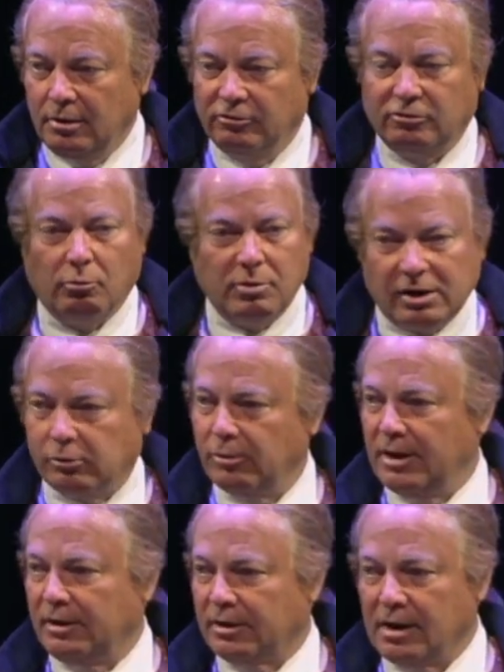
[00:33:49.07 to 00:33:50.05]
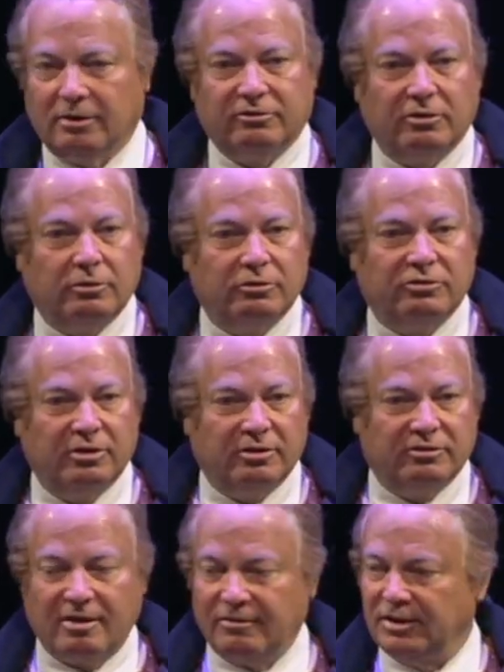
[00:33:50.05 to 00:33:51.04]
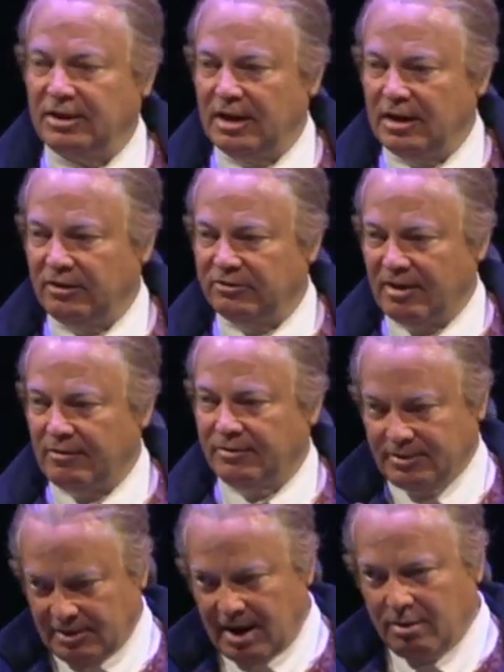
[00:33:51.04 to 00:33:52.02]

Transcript: So we created a Constitution in 1787.